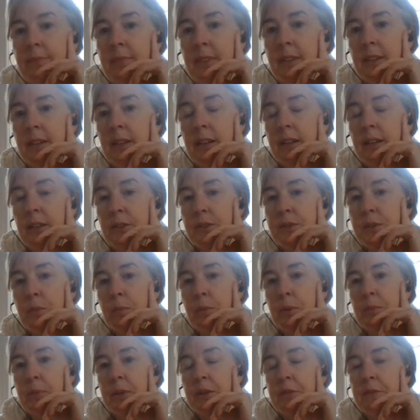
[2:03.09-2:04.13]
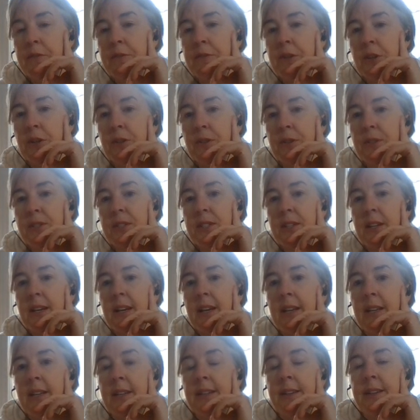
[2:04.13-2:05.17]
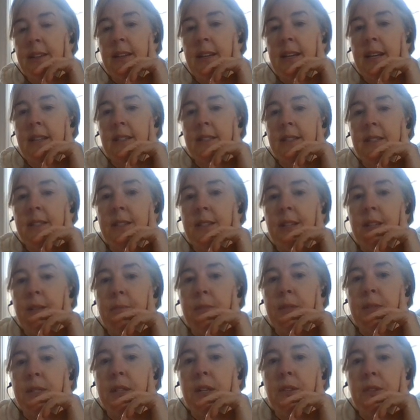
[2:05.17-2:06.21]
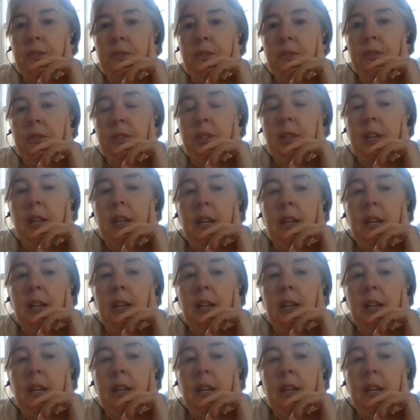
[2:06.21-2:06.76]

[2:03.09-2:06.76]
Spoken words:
I also put my first and last name centered.